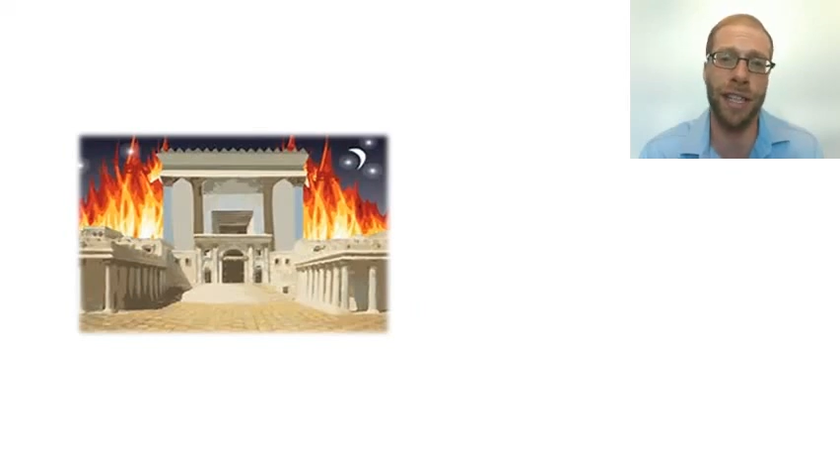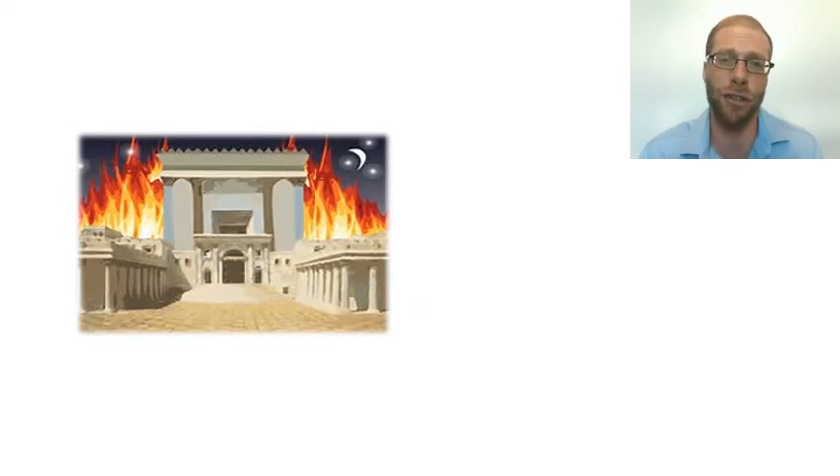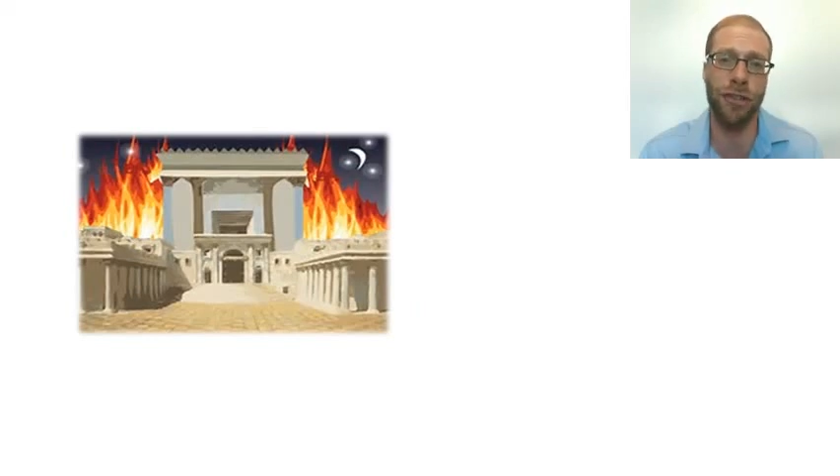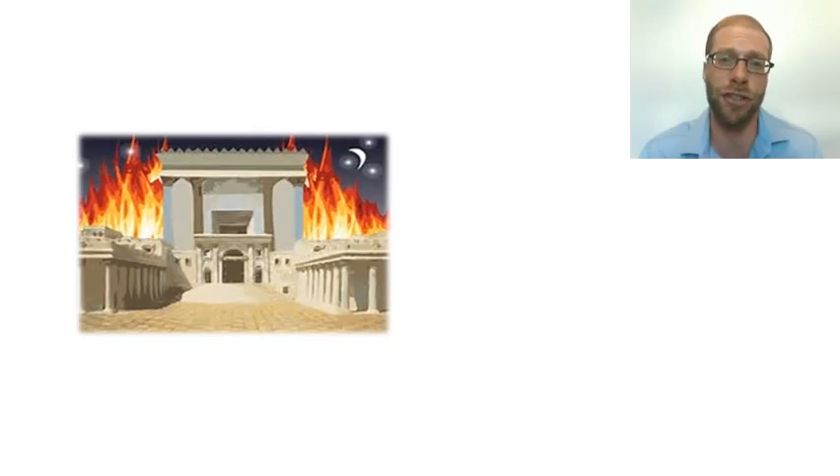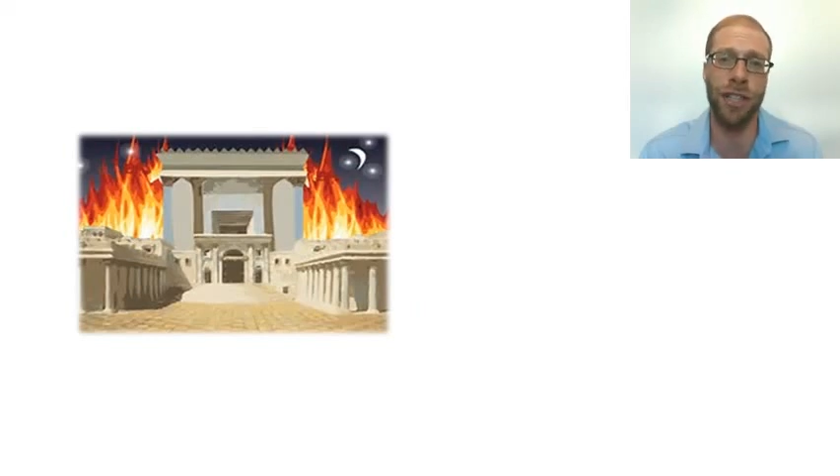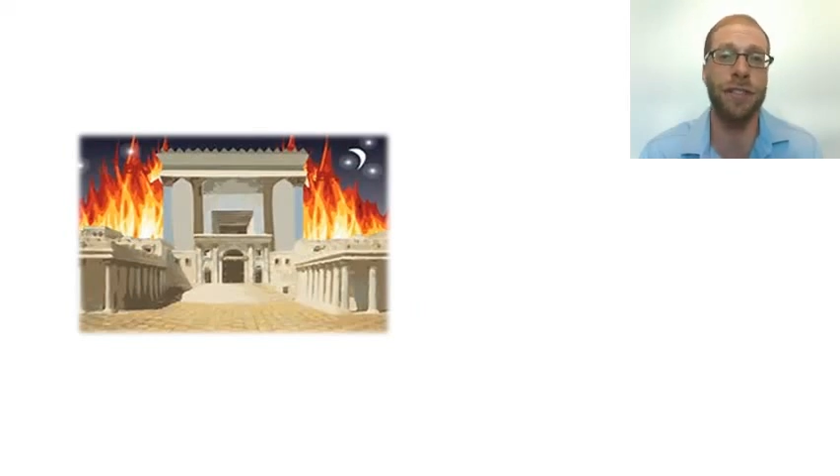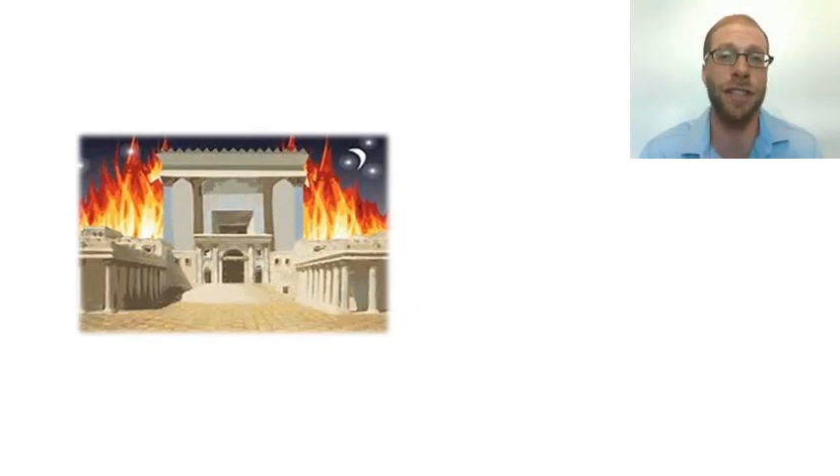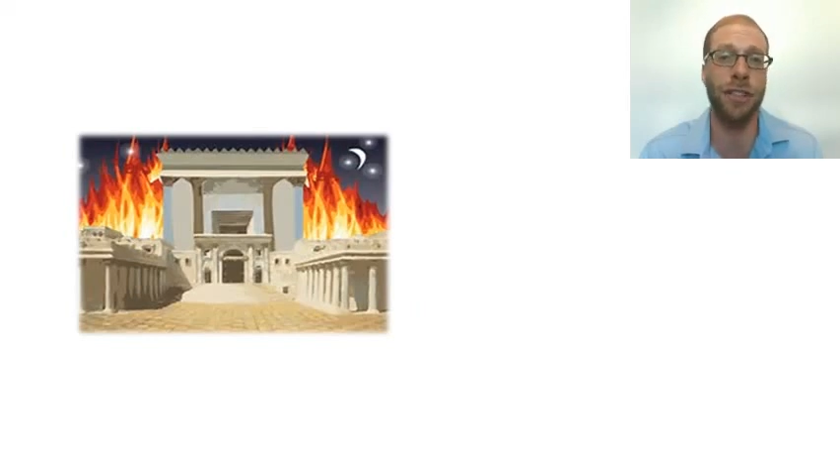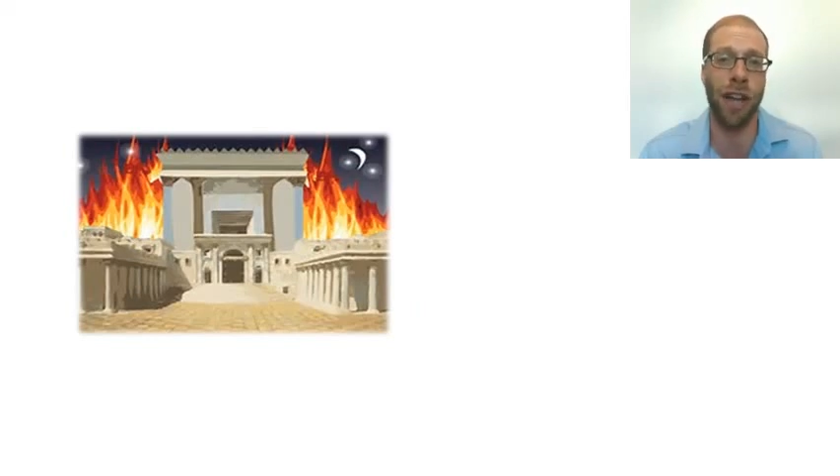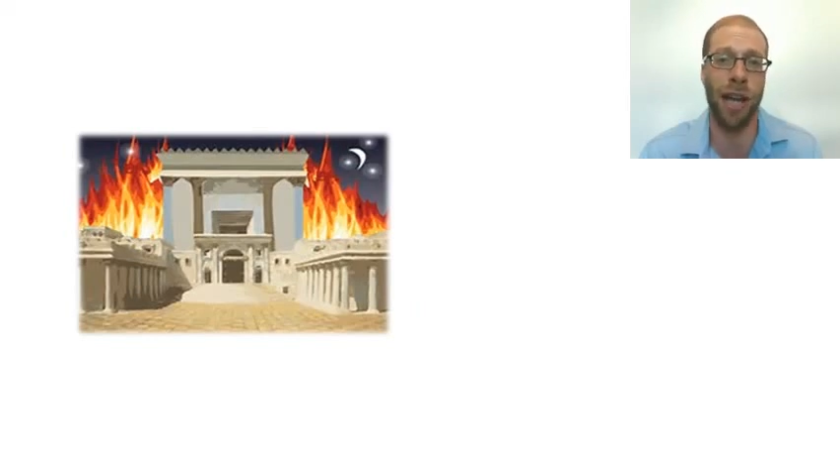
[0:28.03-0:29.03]
liturgy of
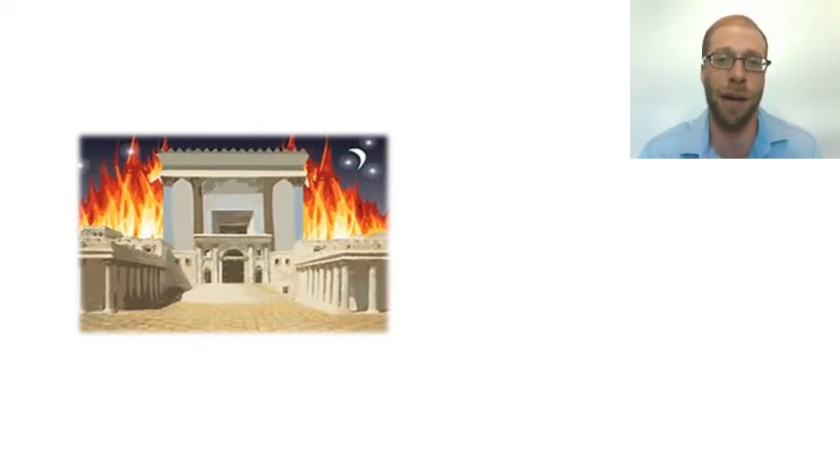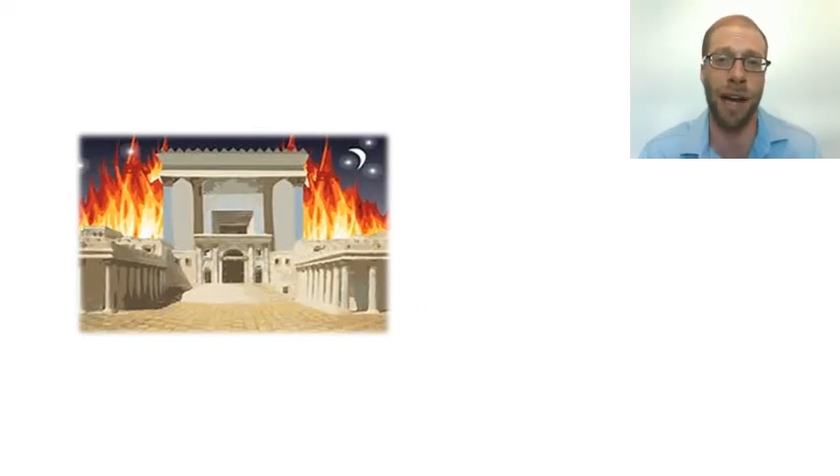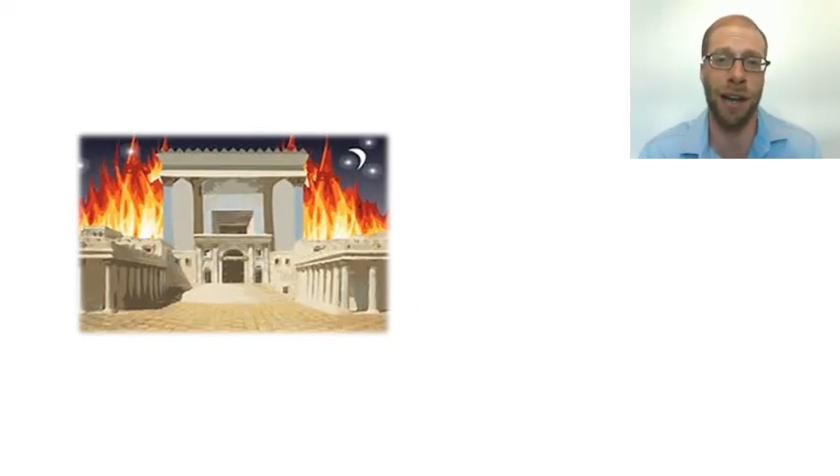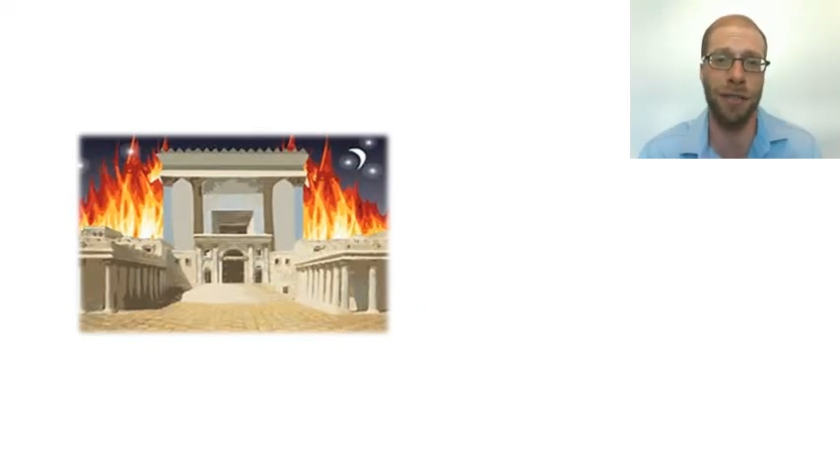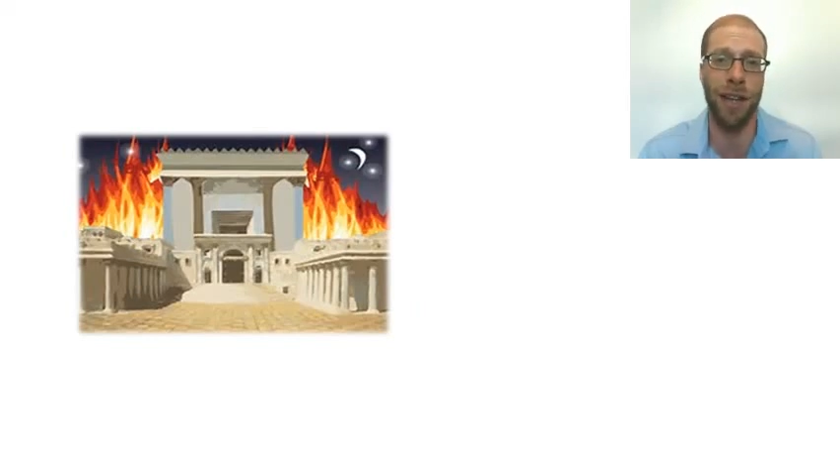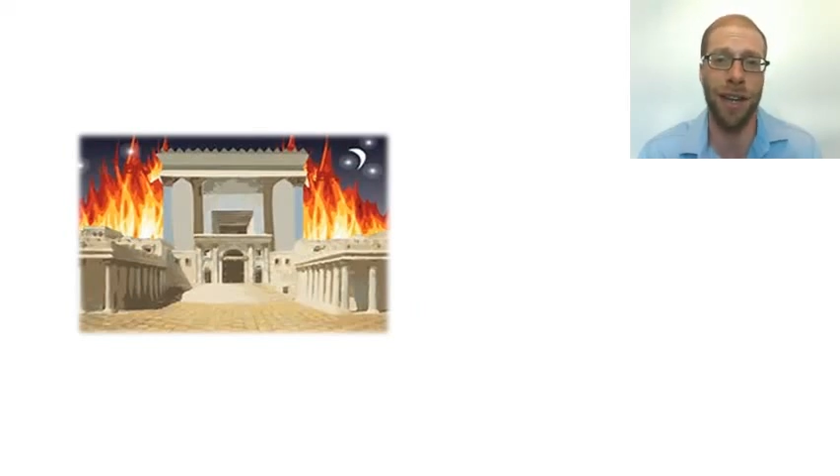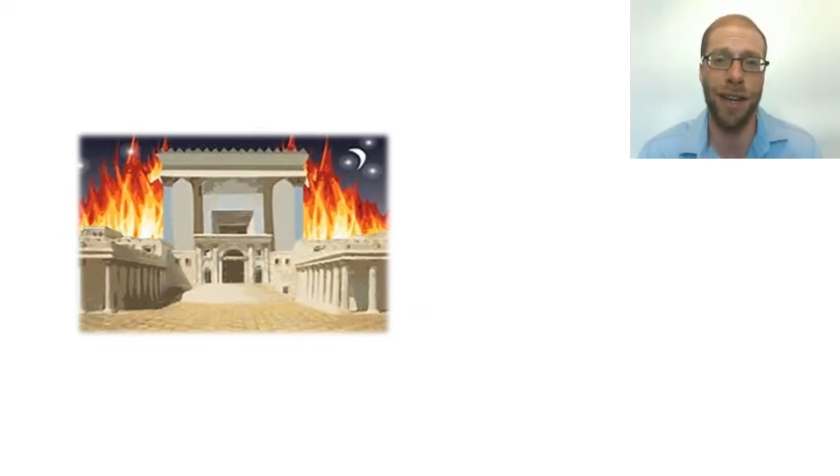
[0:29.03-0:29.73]
Tisha B'av.